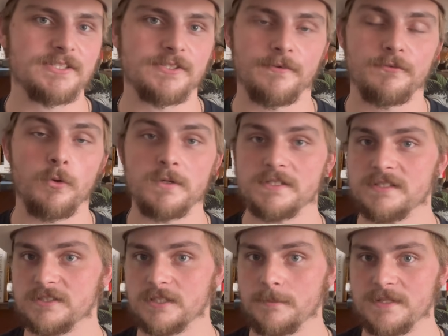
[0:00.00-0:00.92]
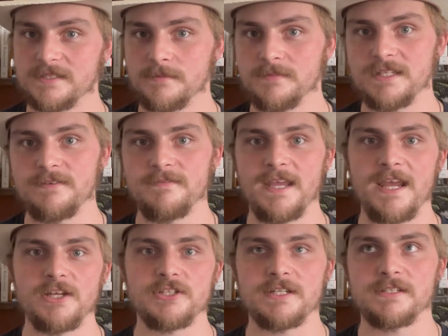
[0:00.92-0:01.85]
So of course there's going to be some
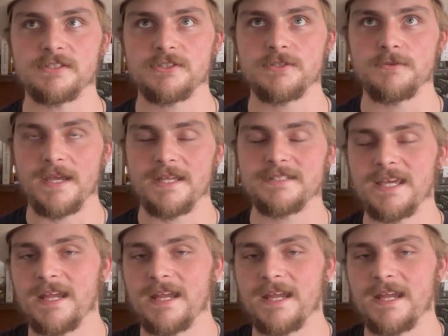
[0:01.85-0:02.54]
deviations to it,